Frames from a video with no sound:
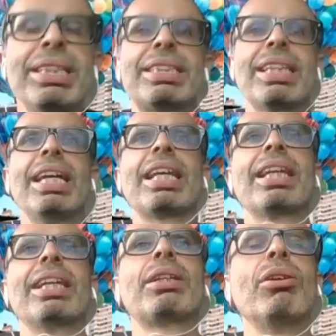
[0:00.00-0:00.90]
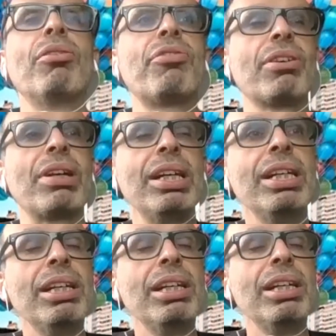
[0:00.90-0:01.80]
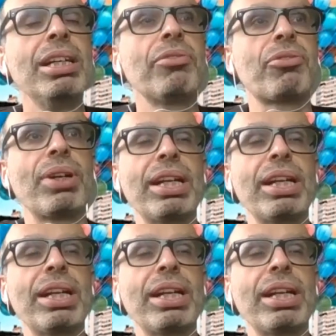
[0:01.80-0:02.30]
saying that, for